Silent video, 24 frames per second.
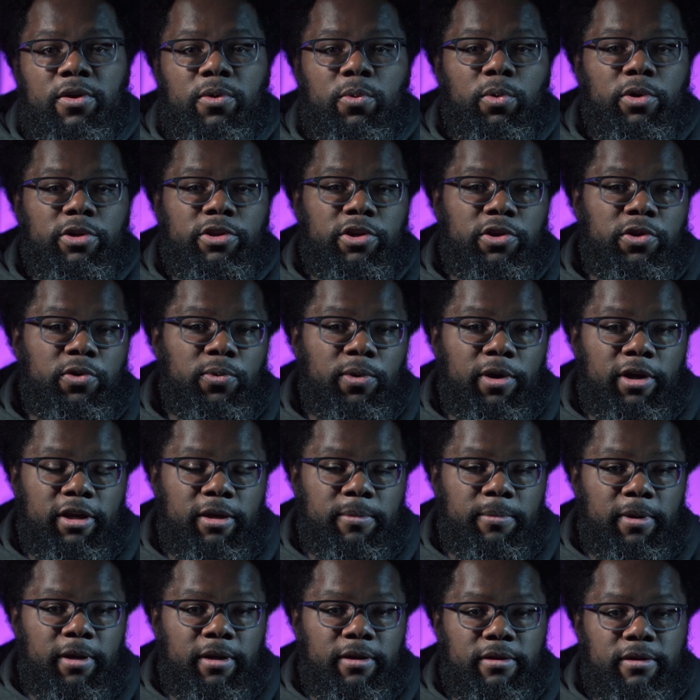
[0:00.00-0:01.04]
What do you
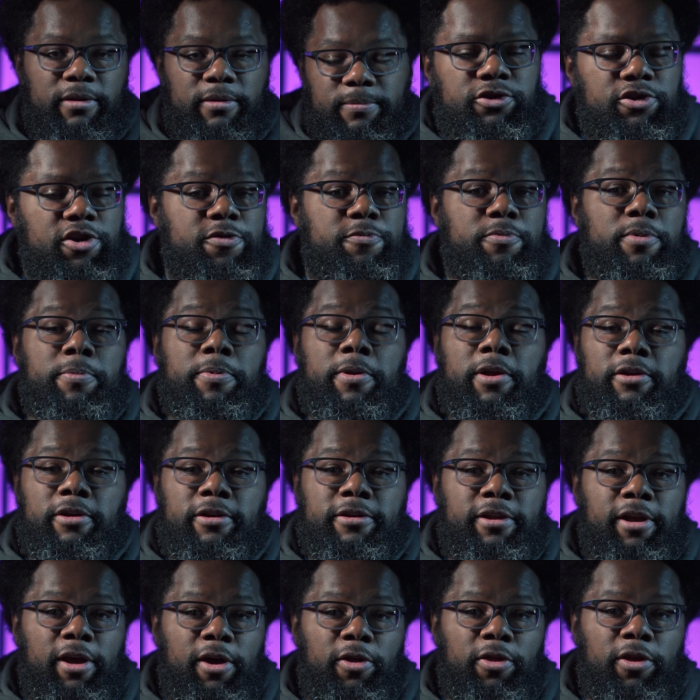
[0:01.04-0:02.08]
recommend? Just prepare to
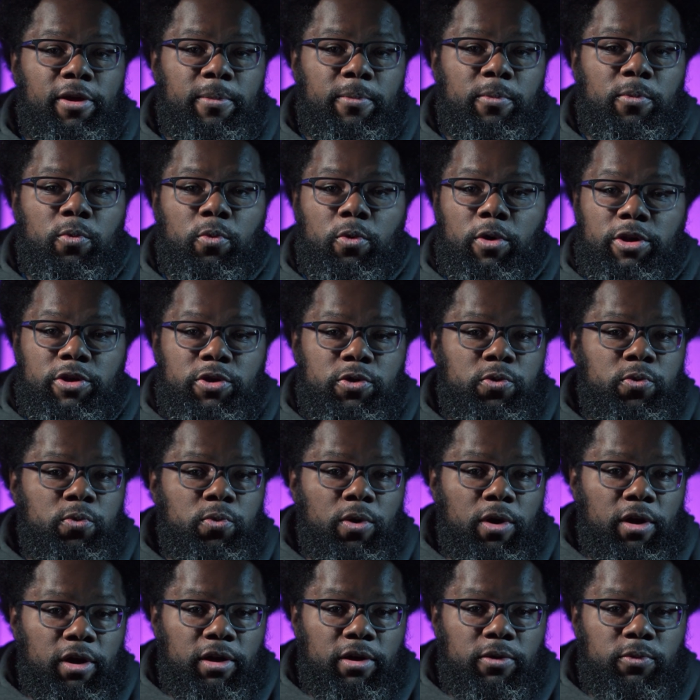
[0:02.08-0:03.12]
tell them what you
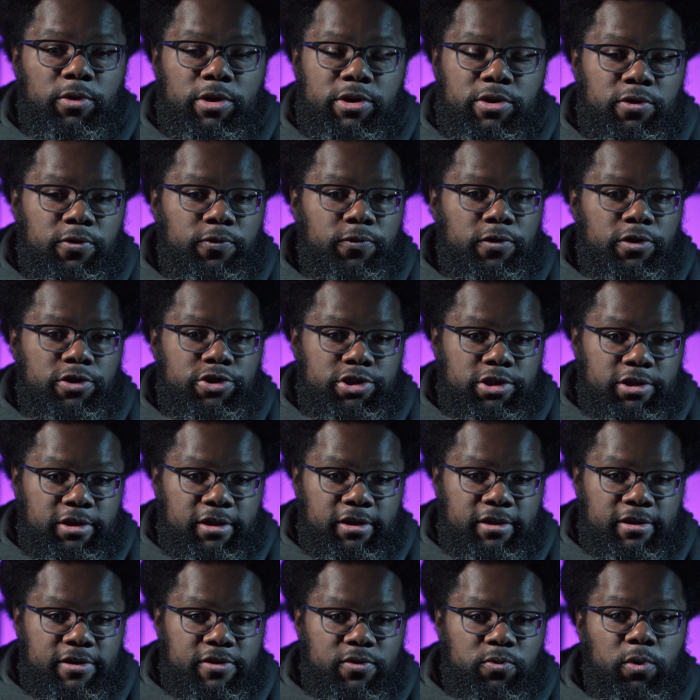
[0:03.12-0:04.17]
want, what your vision
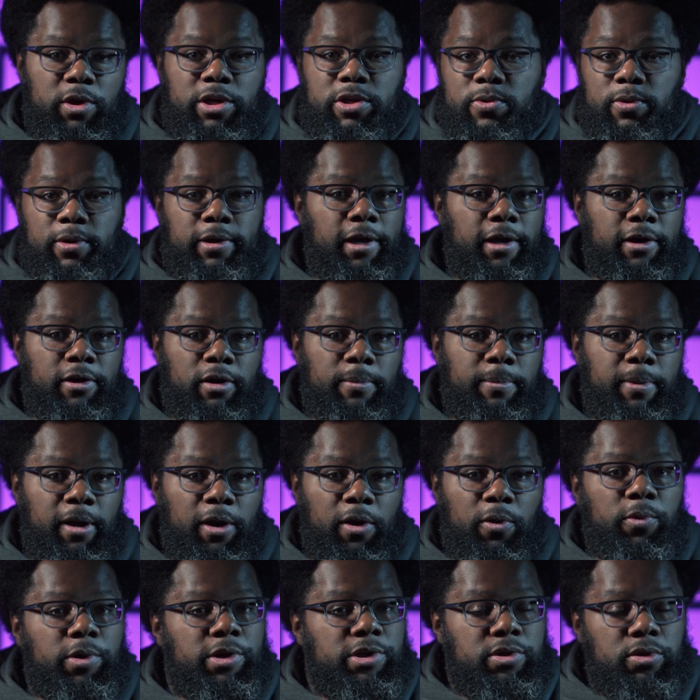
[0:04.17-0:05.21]
is, what you care
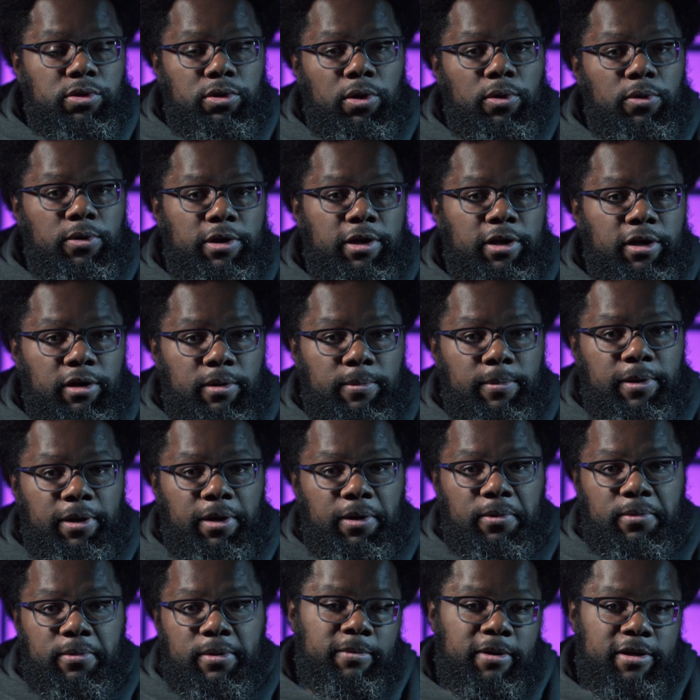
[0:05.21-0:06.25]
about, what you don't care
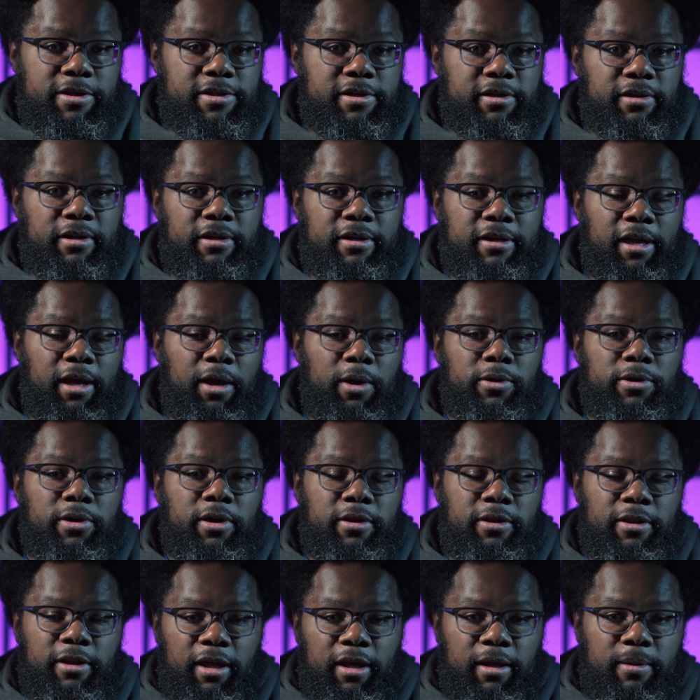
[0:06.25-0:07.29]
about, and basically count
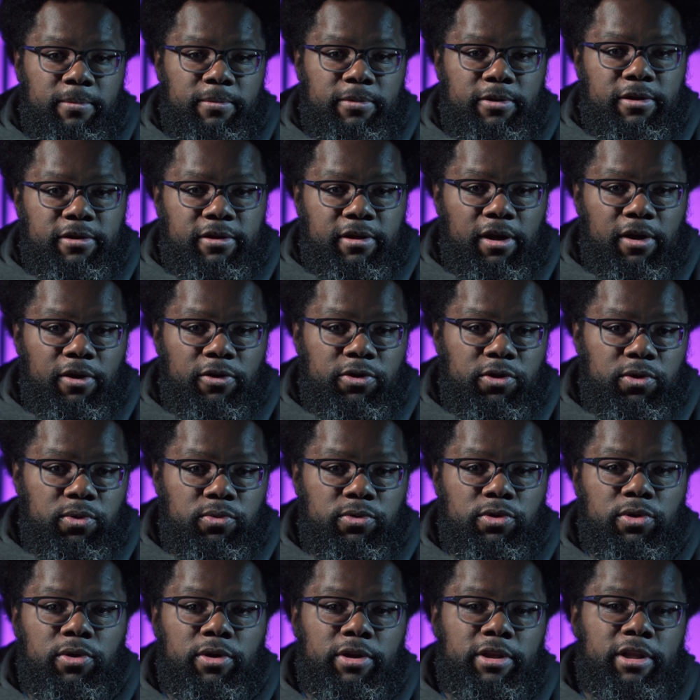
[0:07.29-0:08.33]
on them to tell
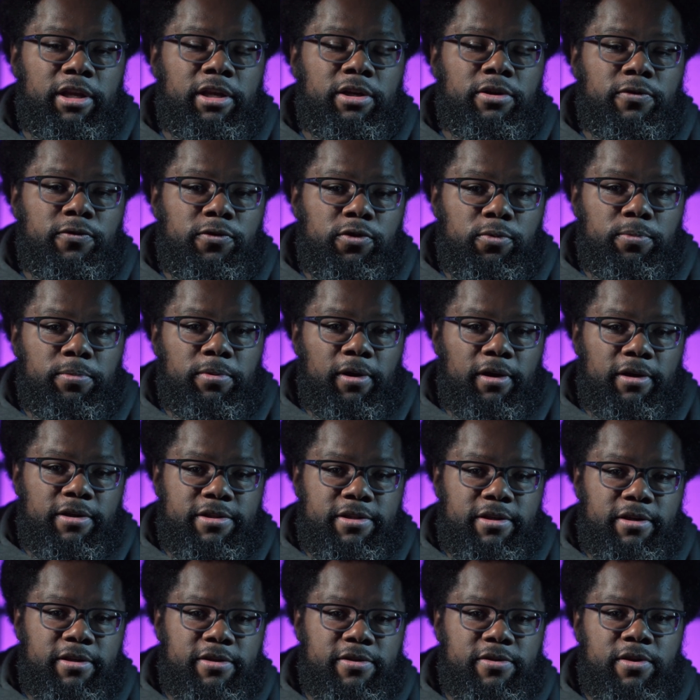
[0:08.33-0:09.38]
you during the the interview
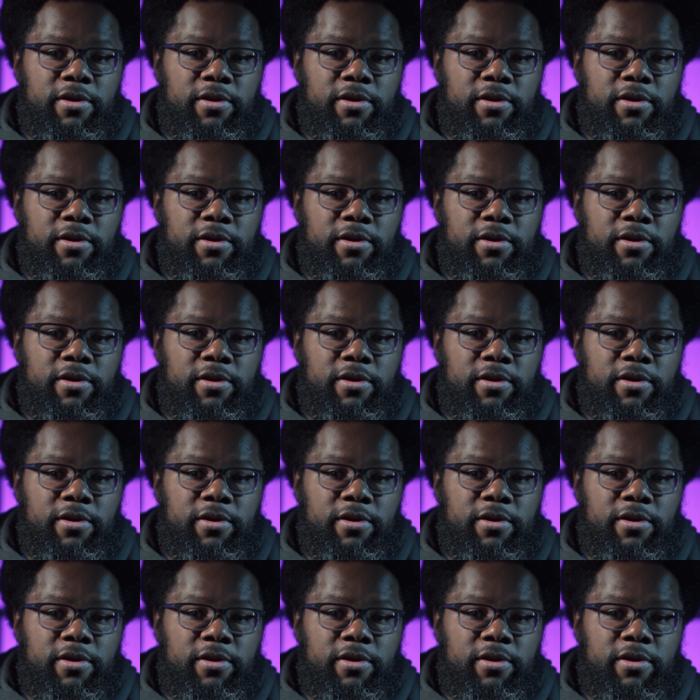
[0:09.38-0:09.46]
process